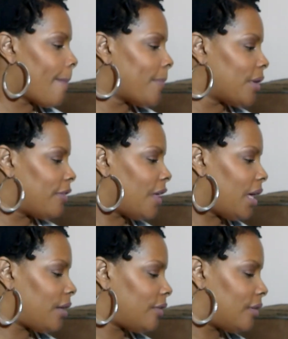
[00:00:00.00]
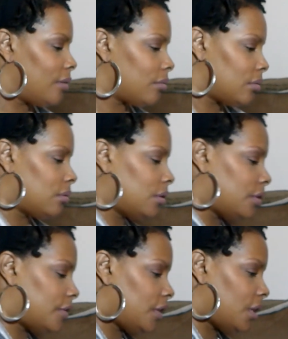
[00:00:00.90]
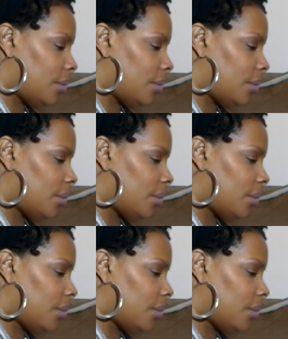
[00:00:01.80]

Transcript: But that is it.